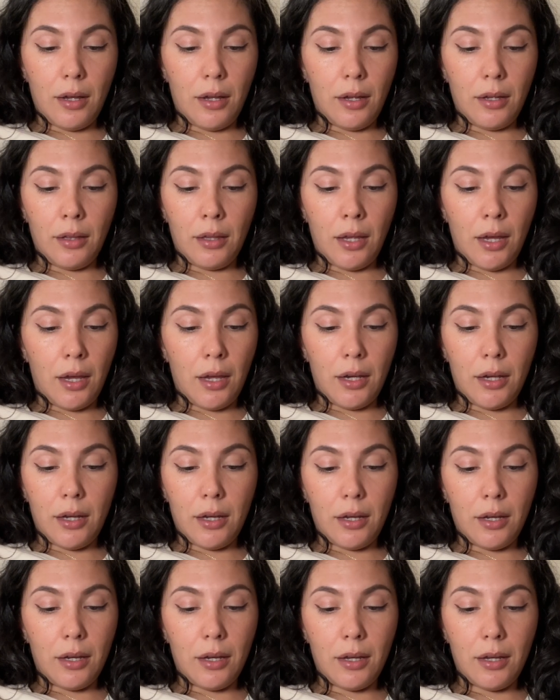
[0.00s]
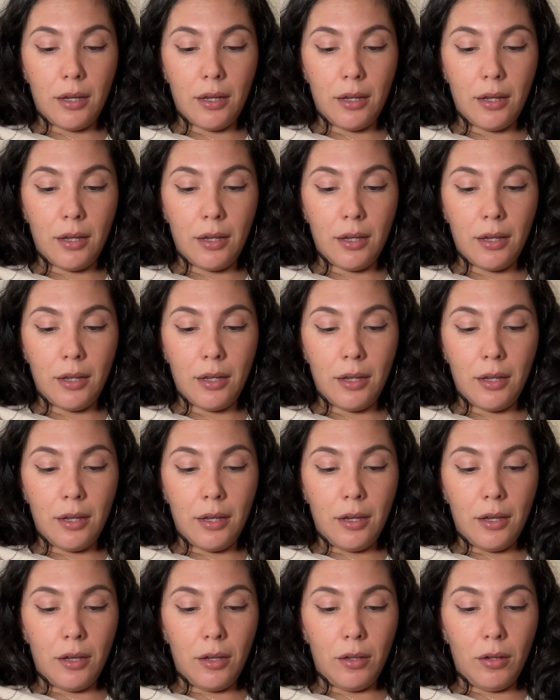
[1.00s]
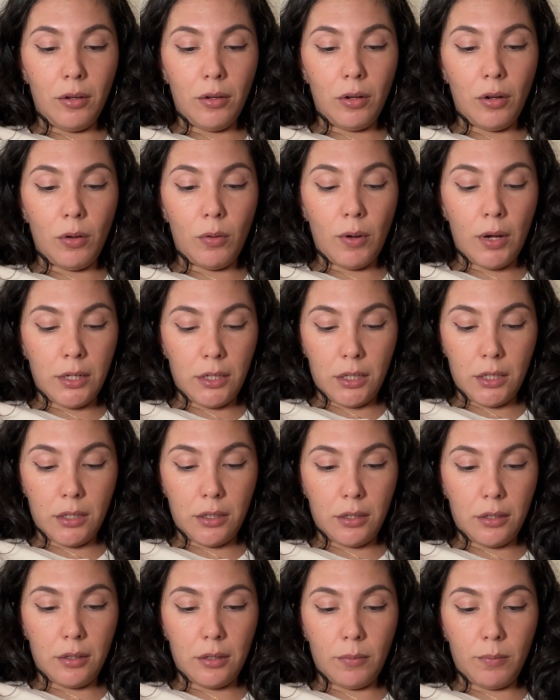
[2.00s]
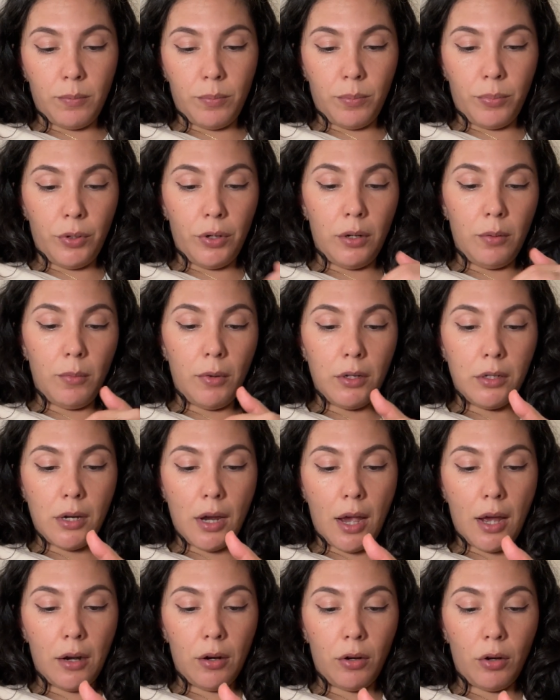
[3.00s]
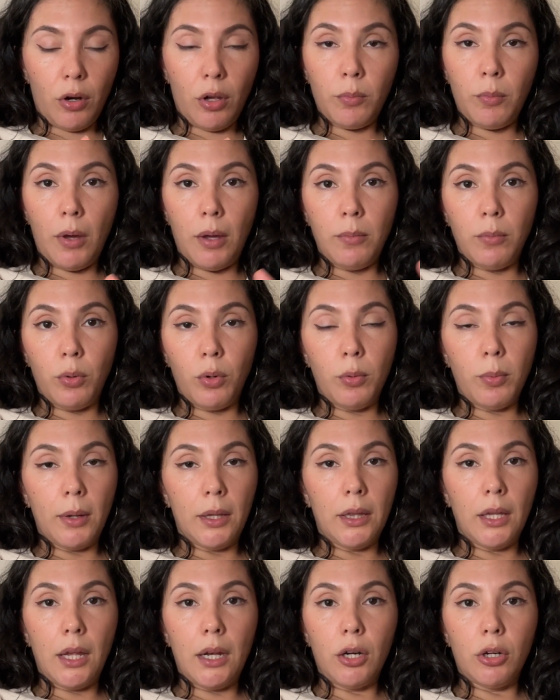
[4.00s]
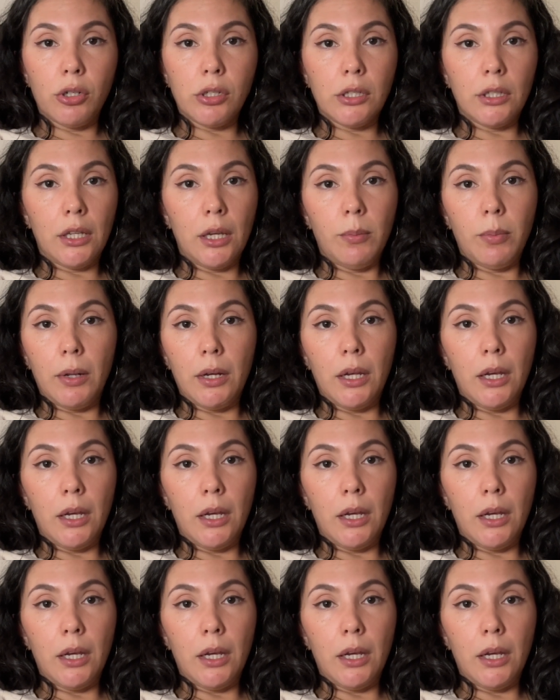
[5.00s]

Like, you know, I just pretty much had her on my boob and let her sleep and